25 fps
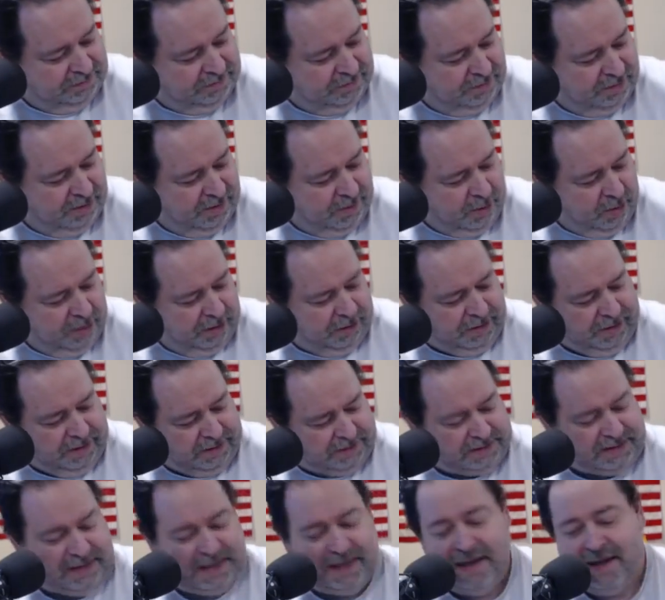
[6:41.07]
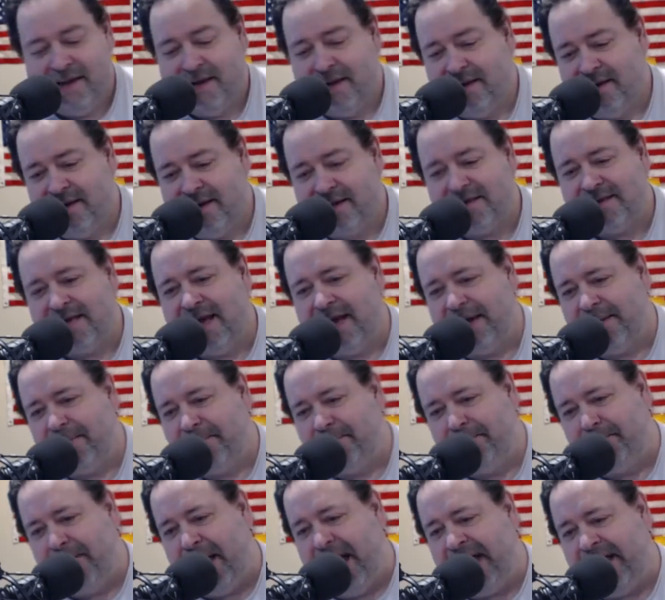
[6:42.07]
Good morning, Christy. That is
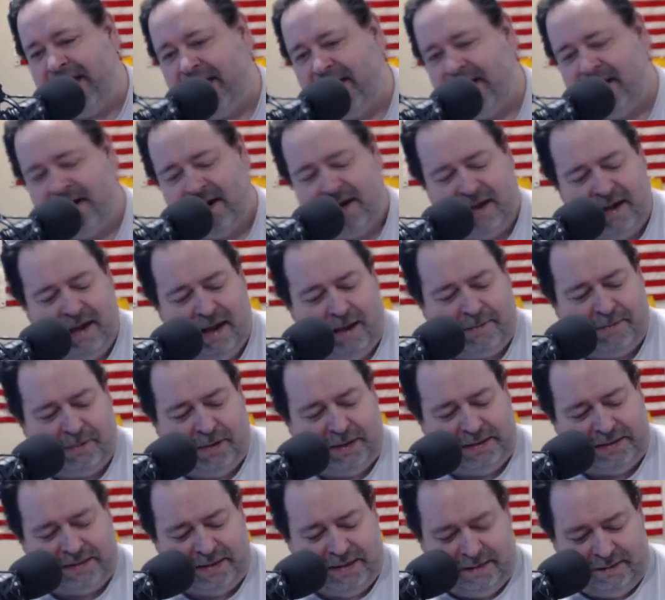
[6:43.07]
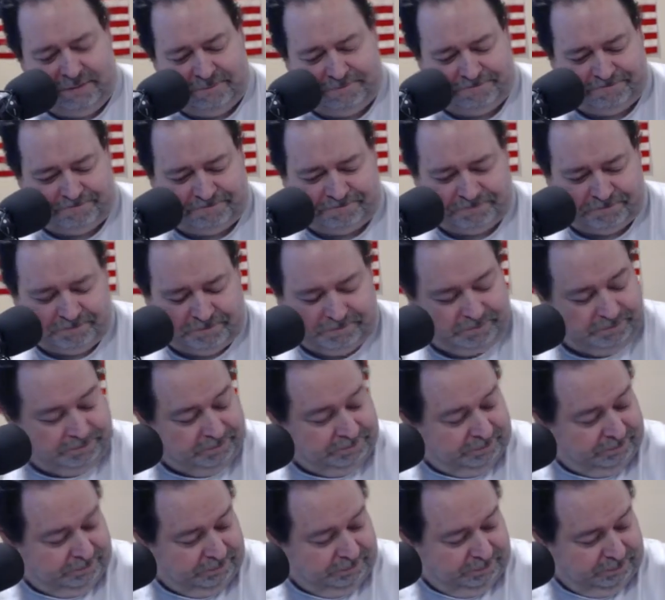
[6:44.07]
like bacon in a cup right there.
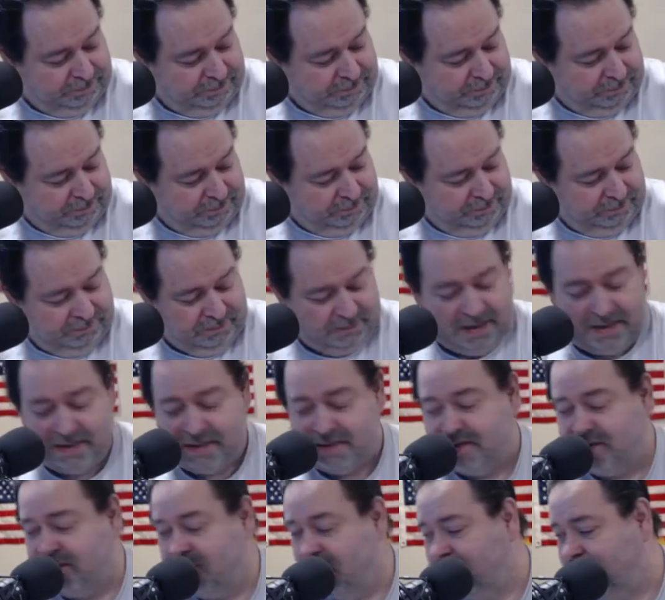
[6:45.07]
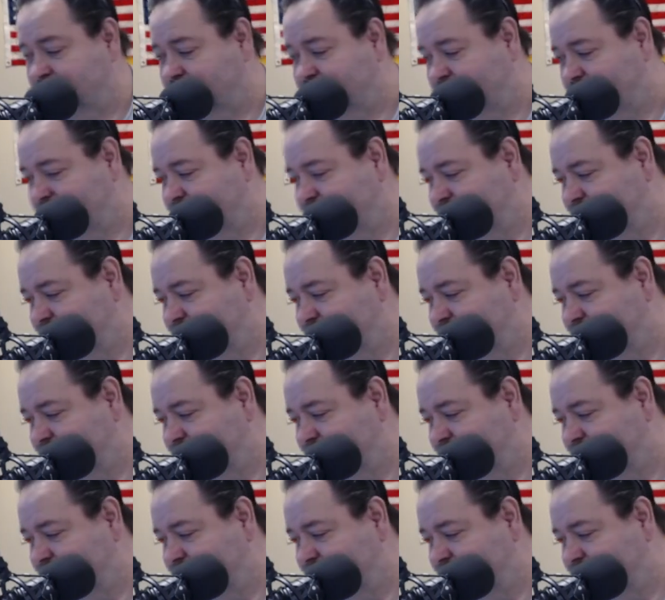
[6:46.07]
That is so good.